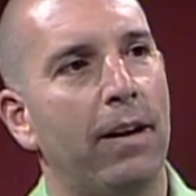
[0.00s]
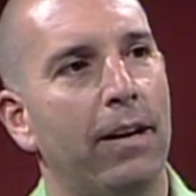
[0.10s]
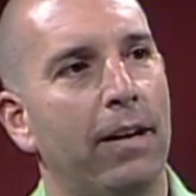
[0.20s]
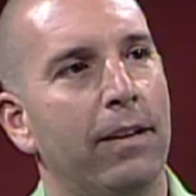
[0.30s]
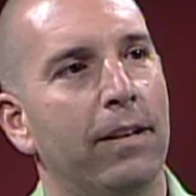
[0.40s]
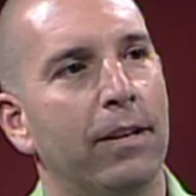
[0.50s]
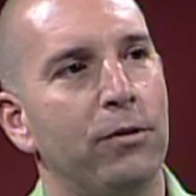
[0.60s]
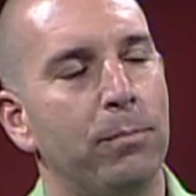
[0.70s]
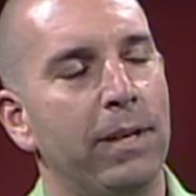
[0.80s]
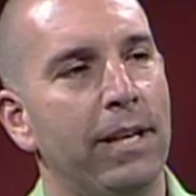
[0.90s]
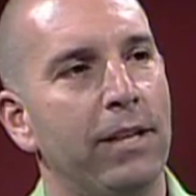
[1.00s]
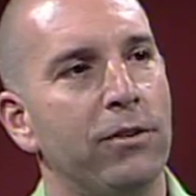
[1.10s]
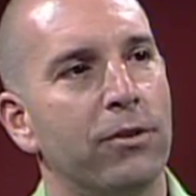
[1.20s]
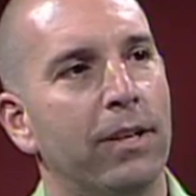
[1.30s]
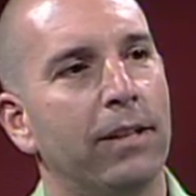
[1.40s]
and
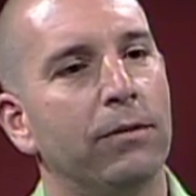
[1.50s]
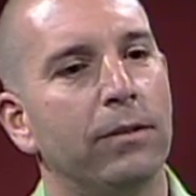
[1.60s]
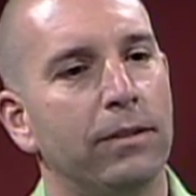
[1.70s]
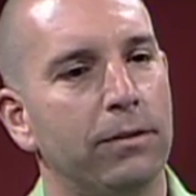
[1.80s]
DuPage